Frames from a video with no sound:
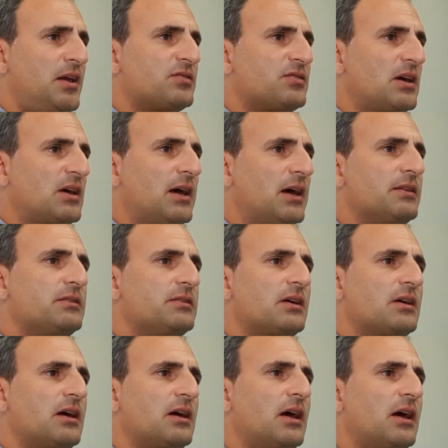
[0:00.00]
Nice. And
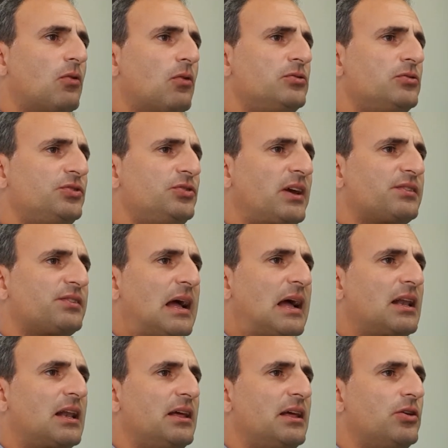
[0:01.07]
what was
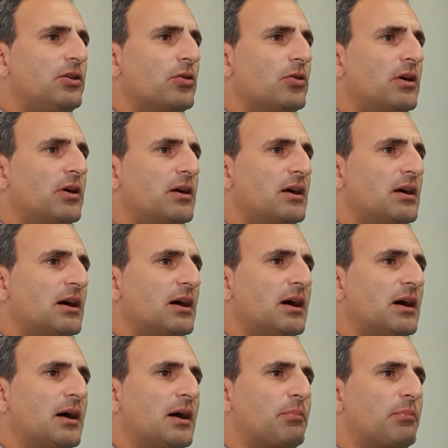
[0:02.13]
exactly
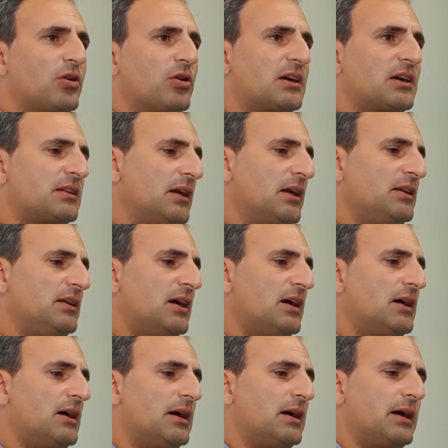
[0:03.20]
your product
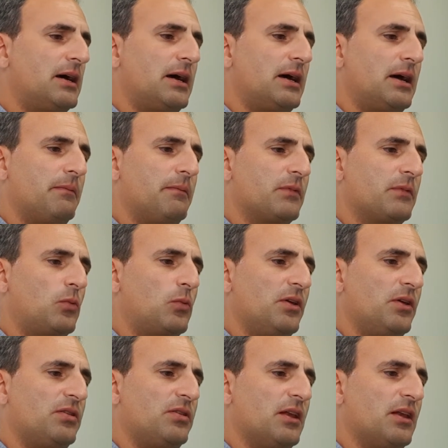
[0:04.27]
idea
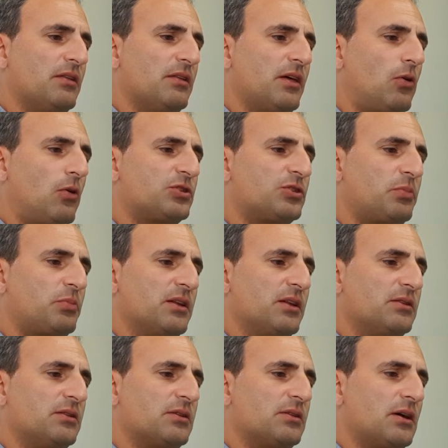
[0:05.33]
within the
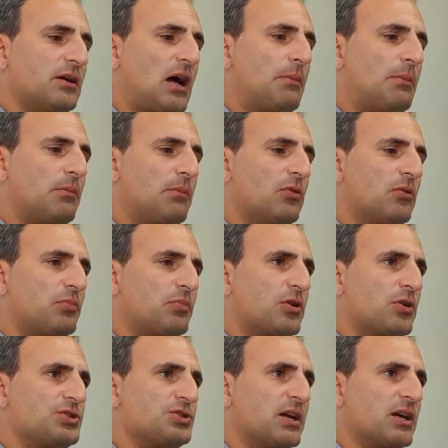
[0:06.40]
AUXPRINT AMable
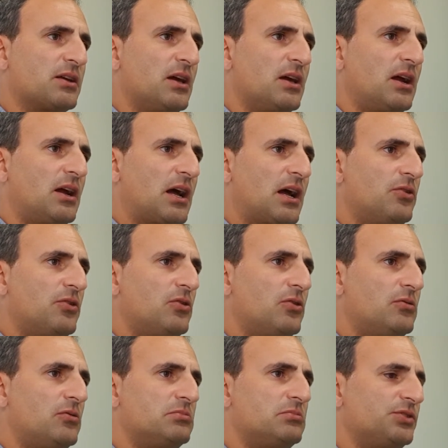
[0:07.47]
project? Can
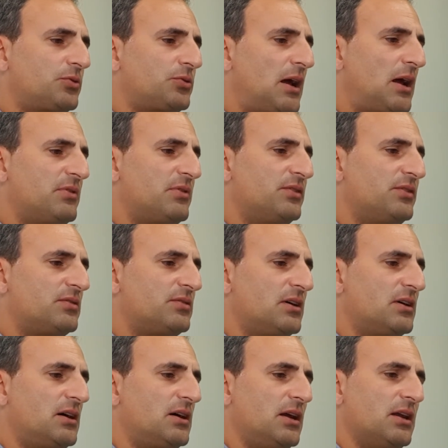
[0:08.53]
you describe this
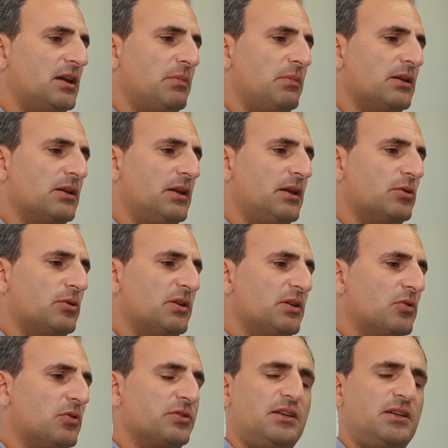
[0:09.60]
in a little bit
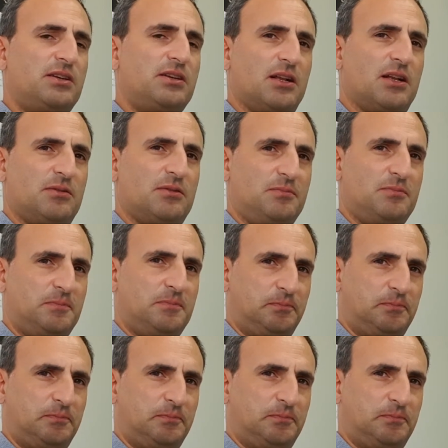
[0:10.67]
more detail?